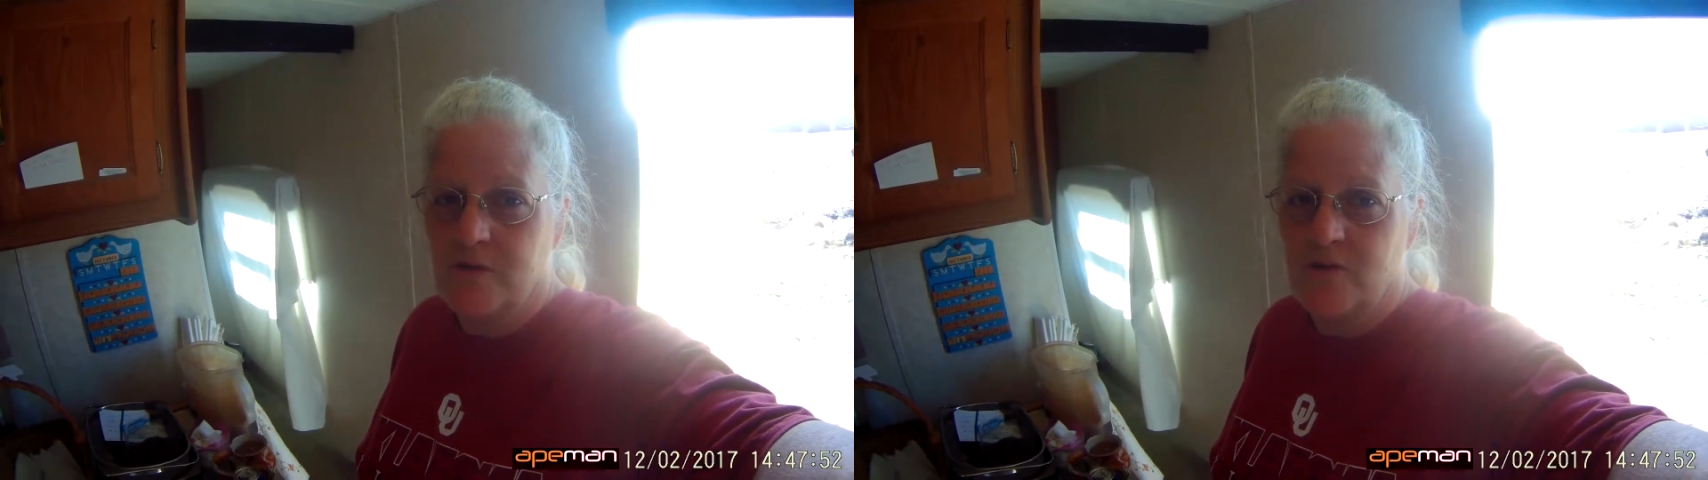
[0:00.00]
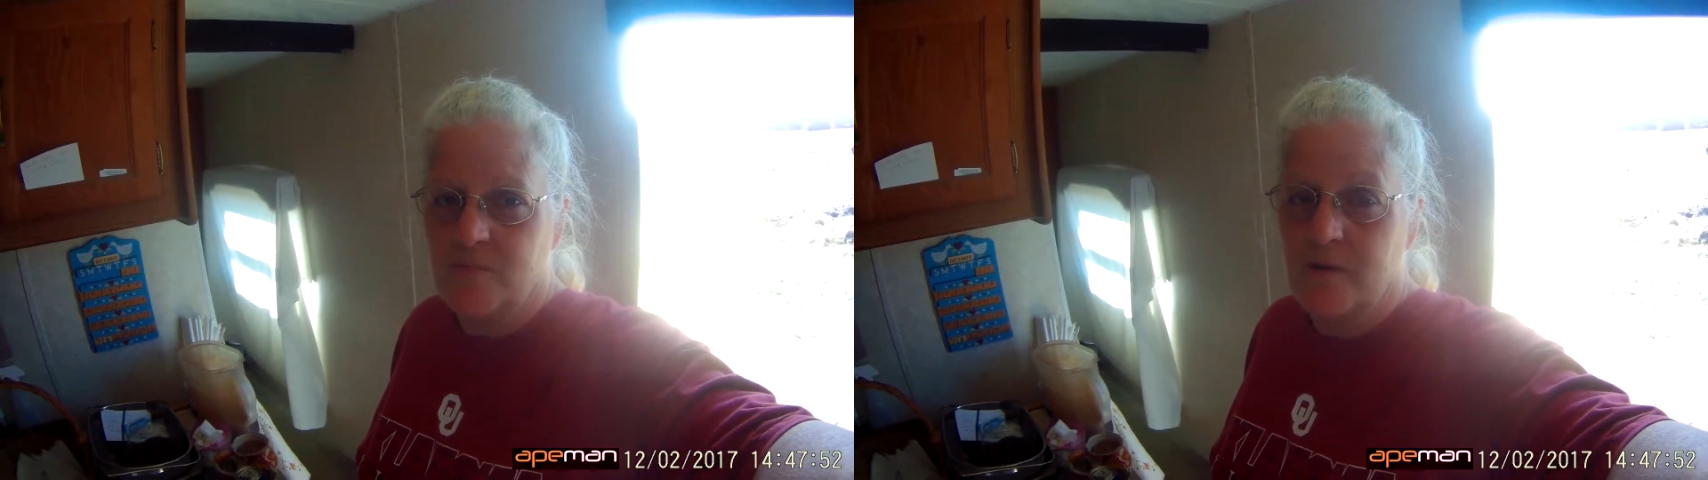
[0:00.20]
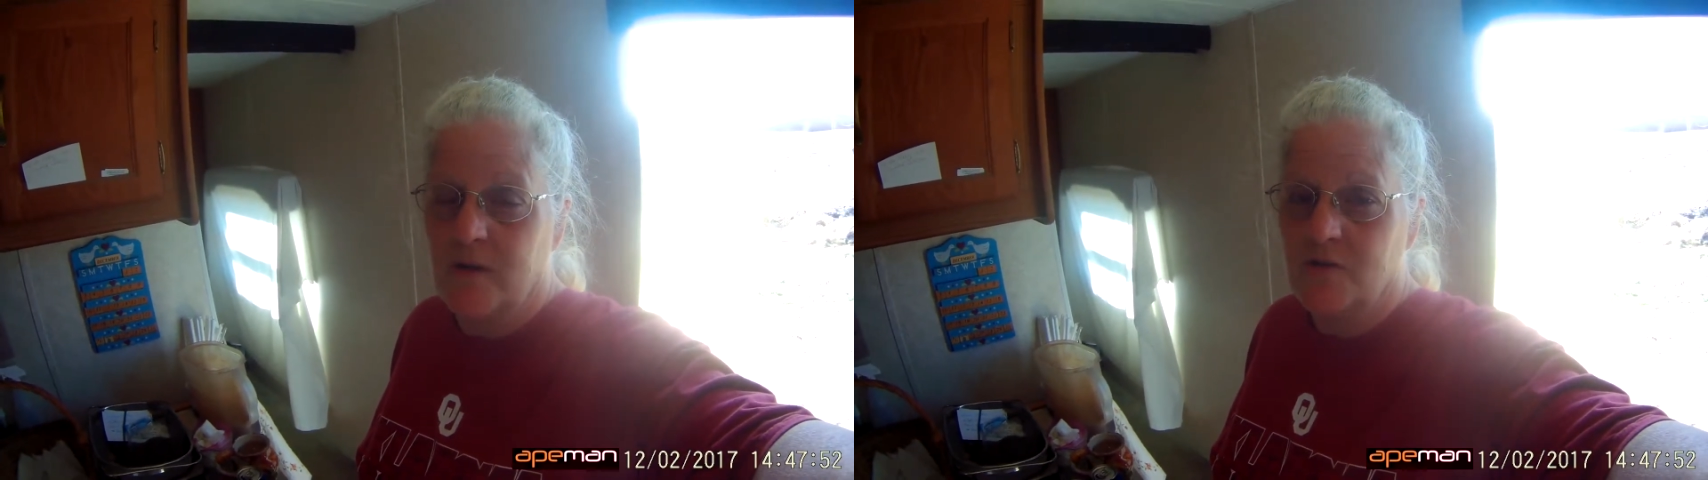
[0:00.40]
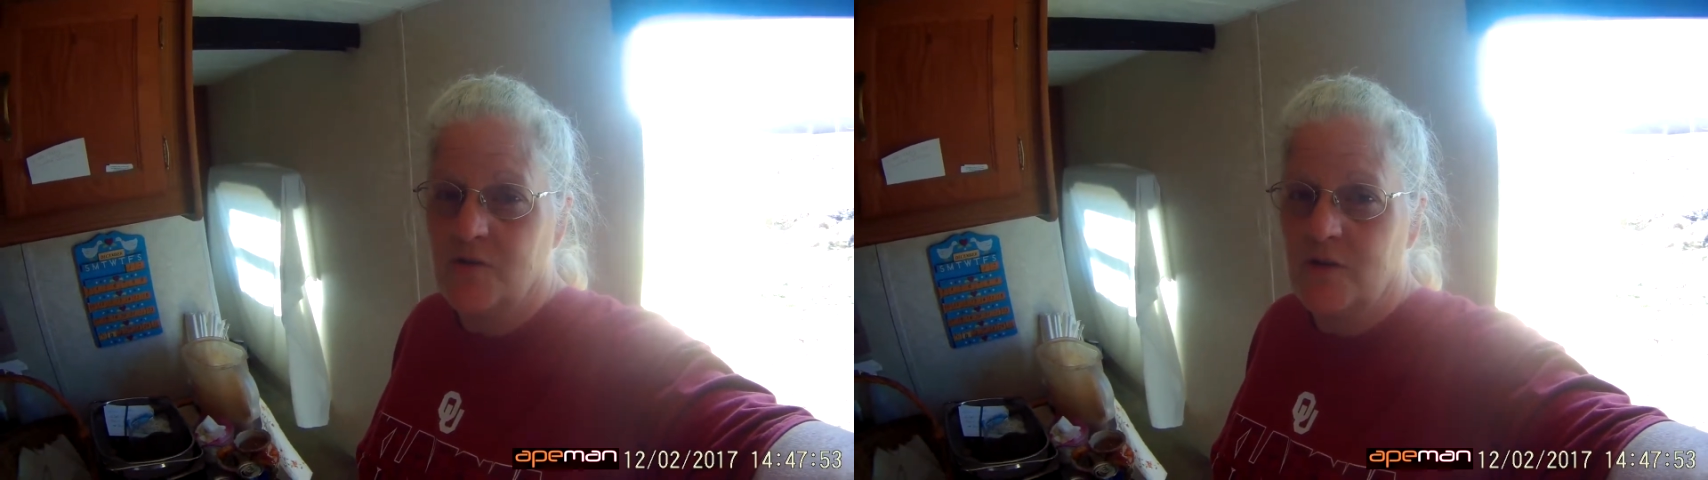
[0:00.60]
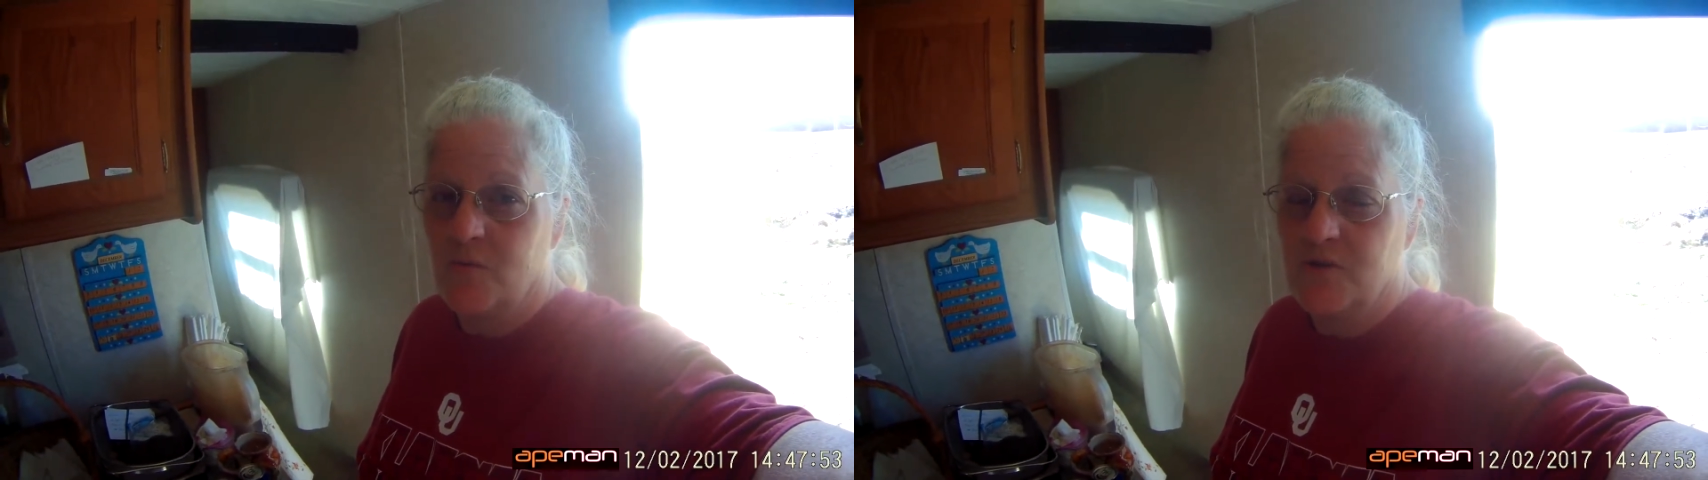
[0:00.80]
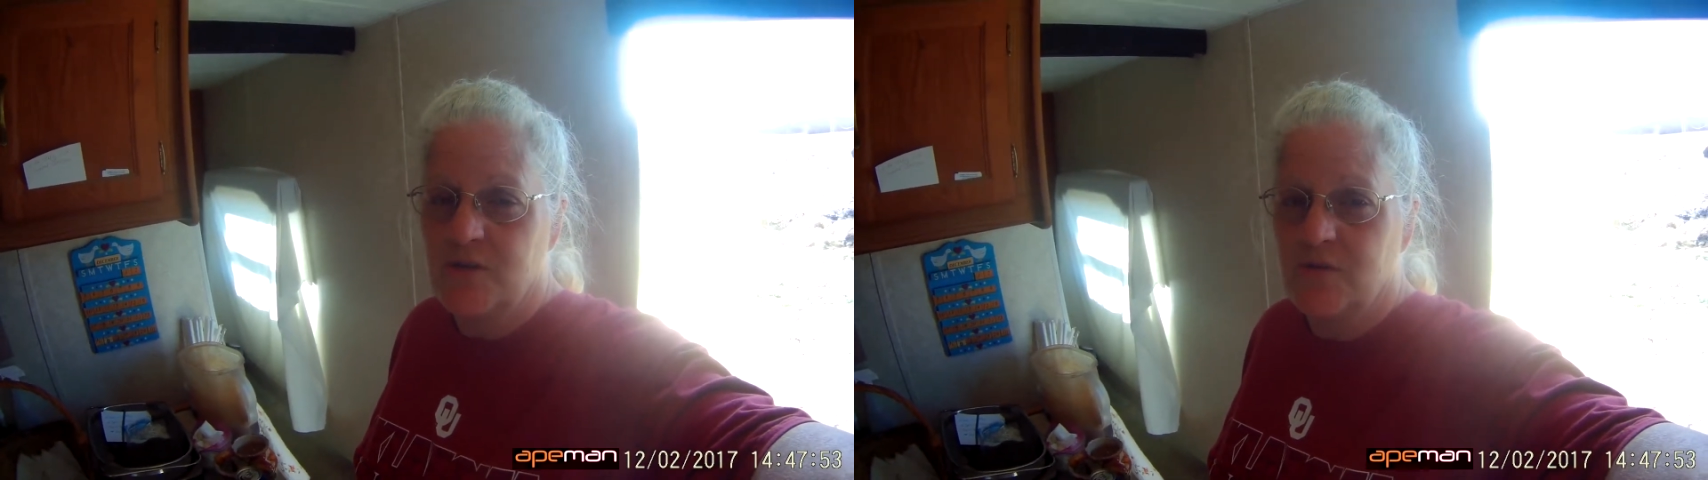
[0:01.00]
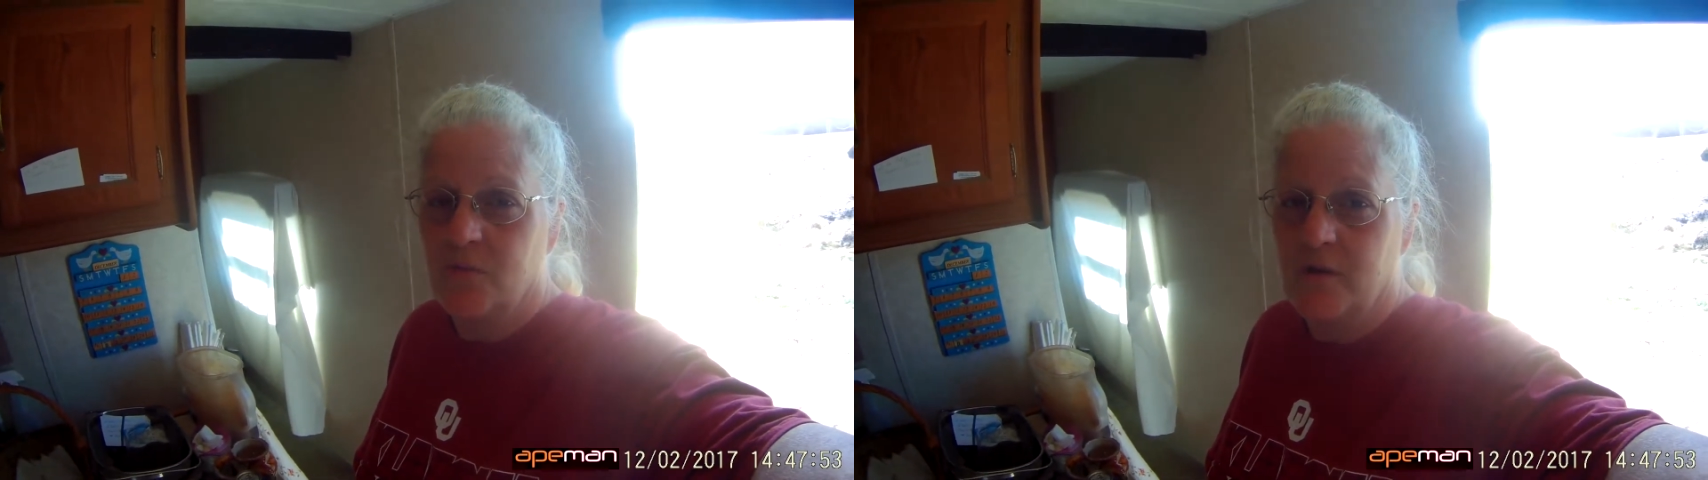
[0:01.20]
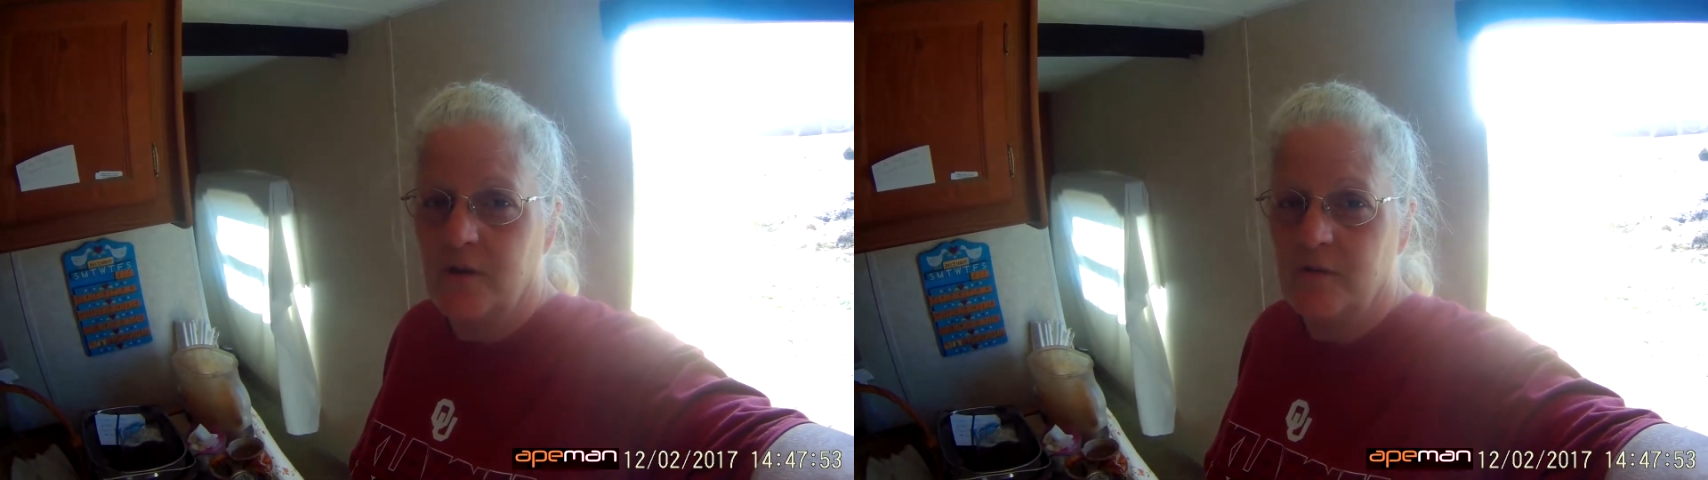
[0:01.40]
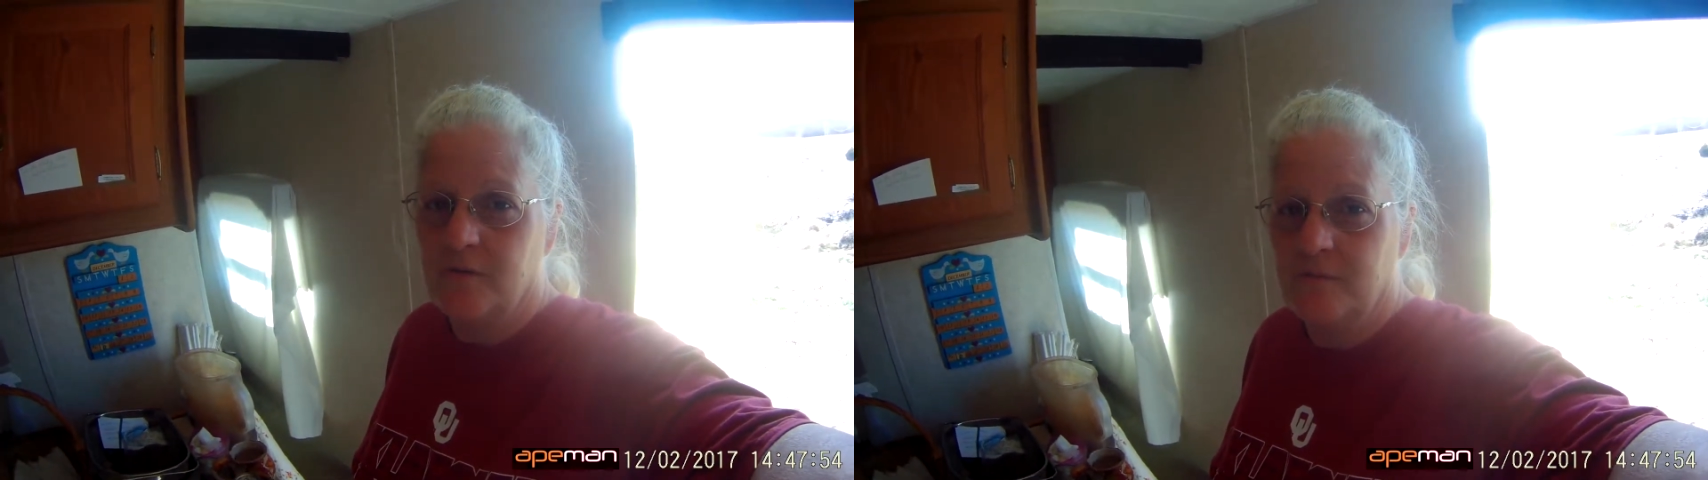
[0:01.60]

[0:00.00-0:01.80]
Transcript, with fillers: Just a minute, I'll show you what she's working on.